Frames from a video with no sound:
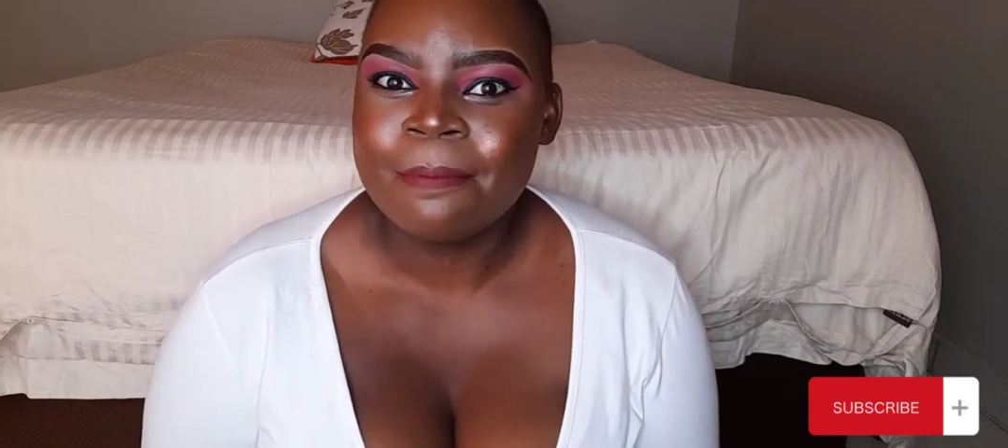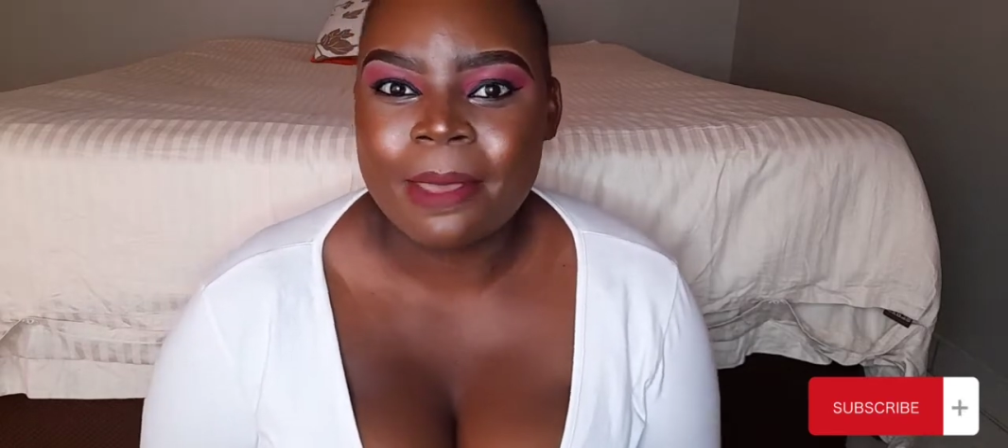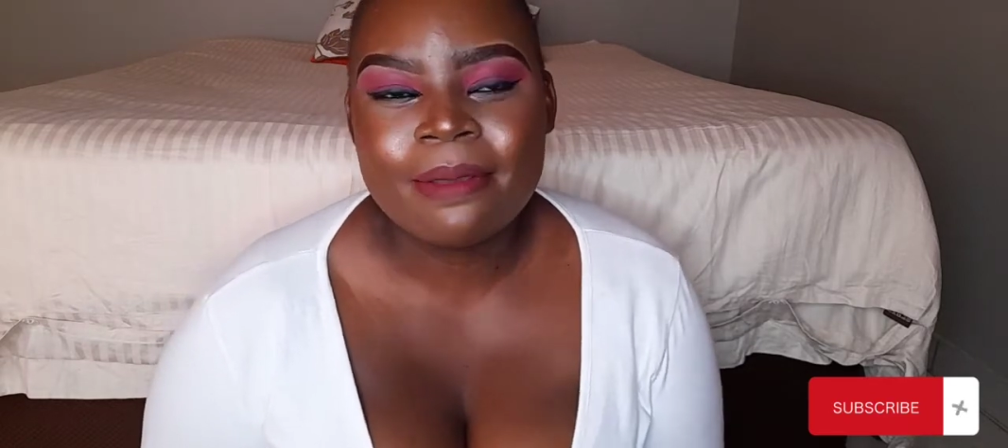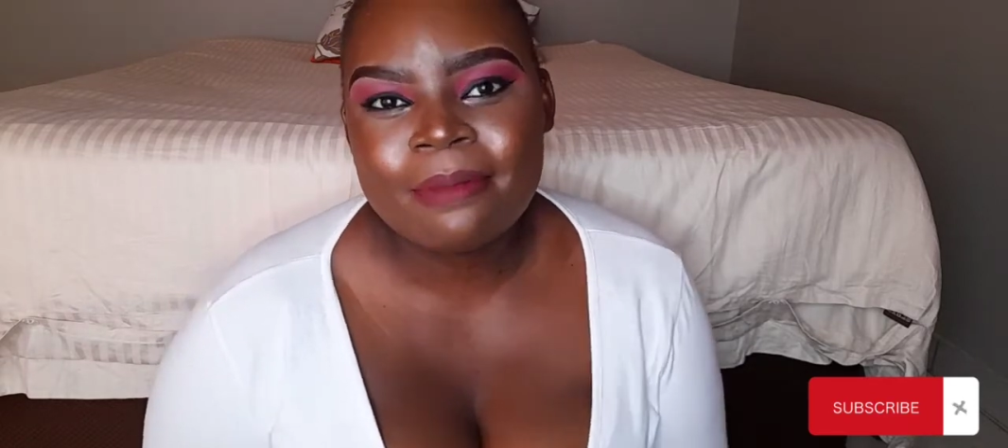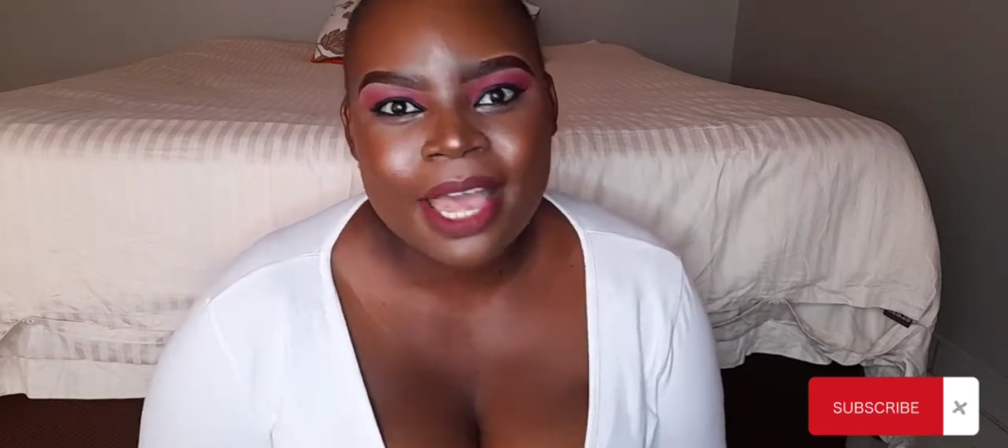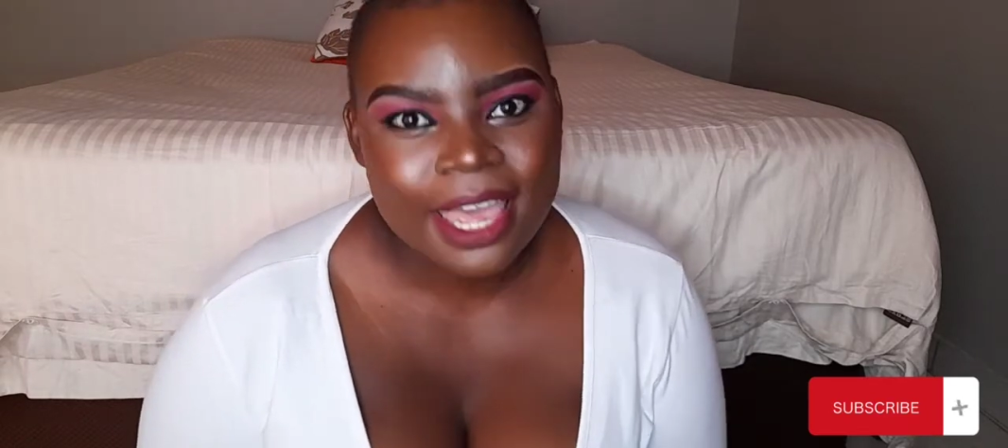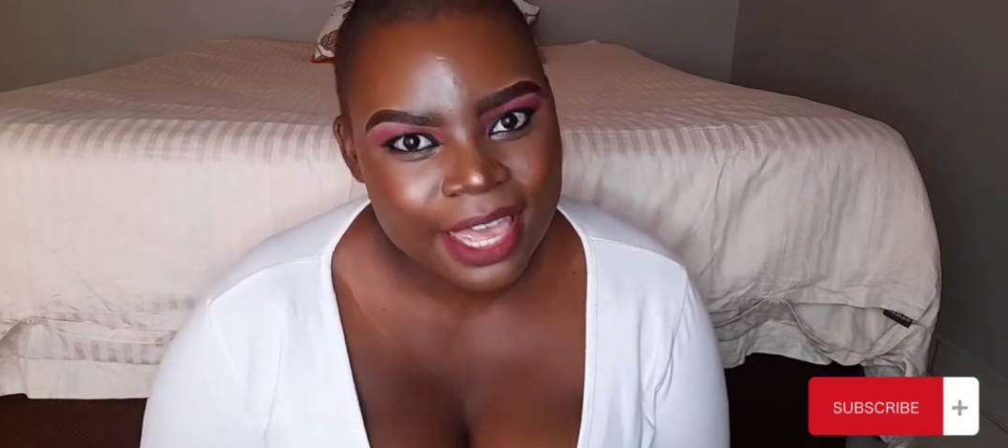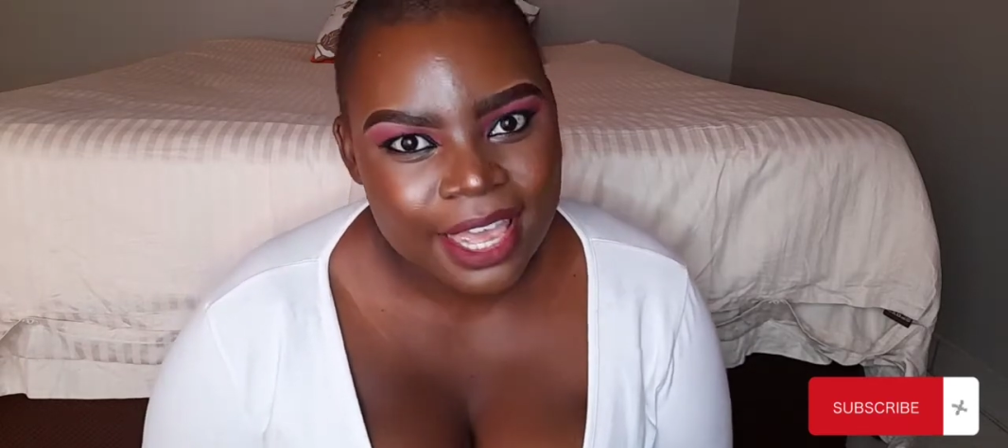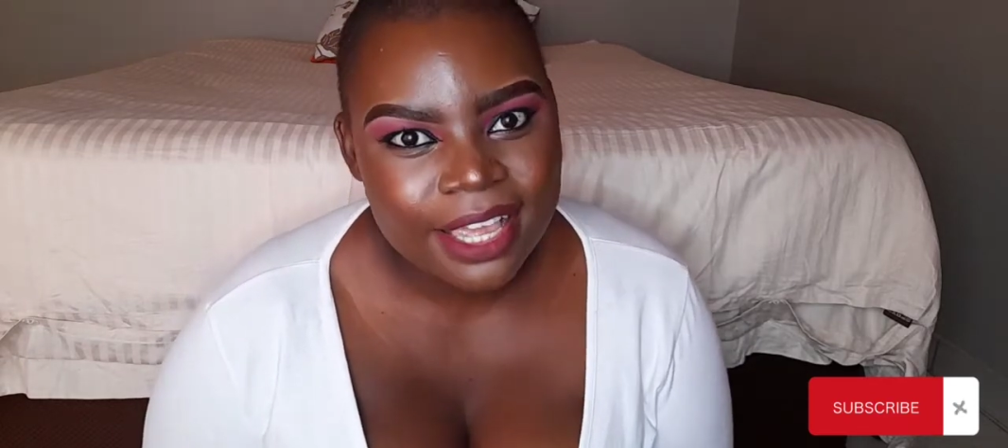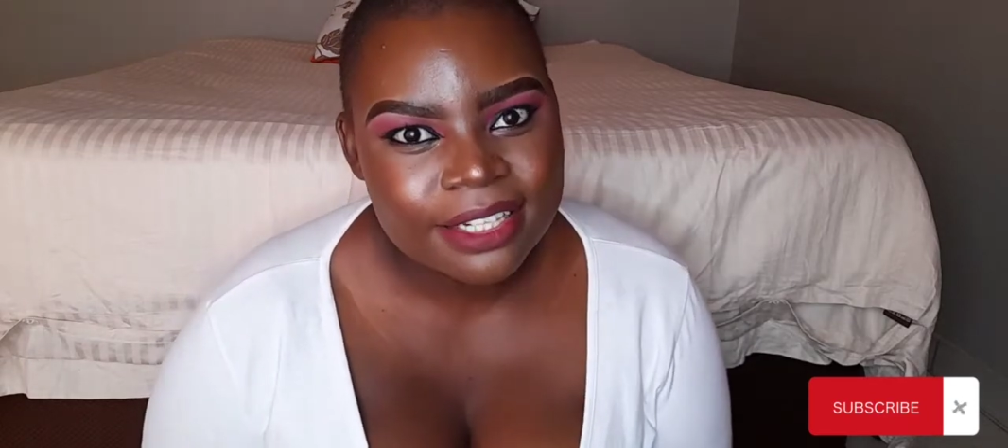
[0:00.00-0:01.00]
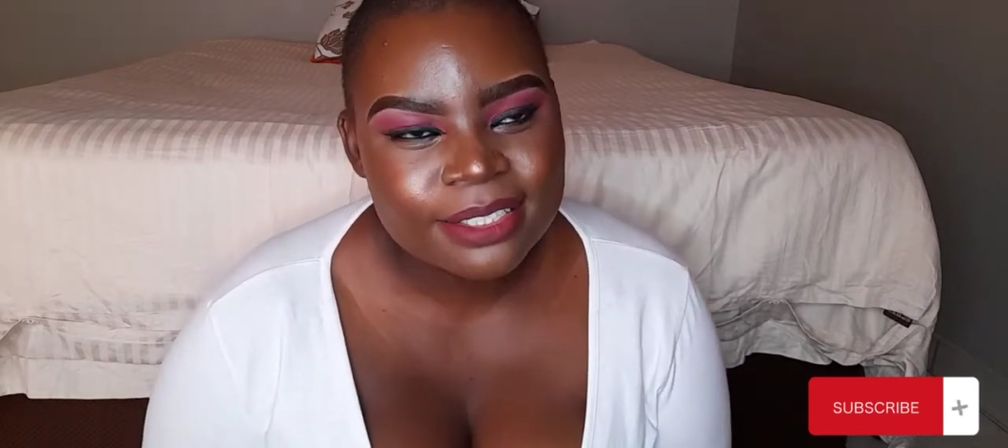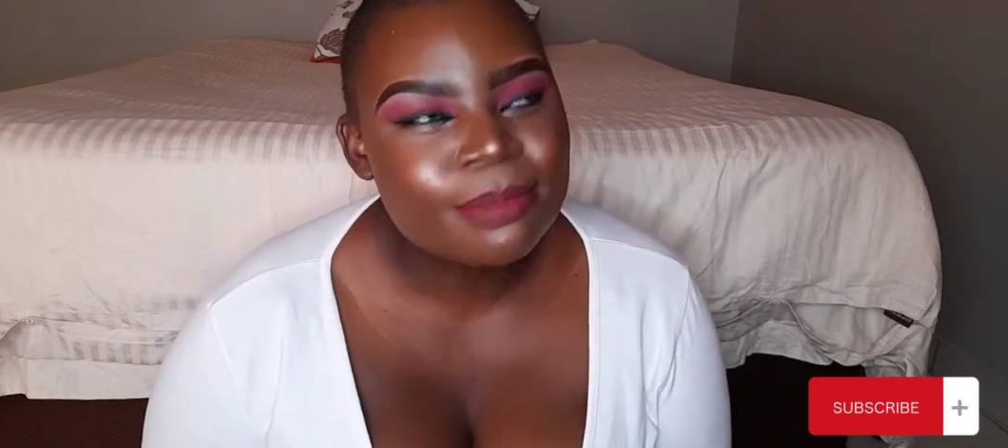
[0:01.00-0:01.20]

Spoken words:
Maybe my head,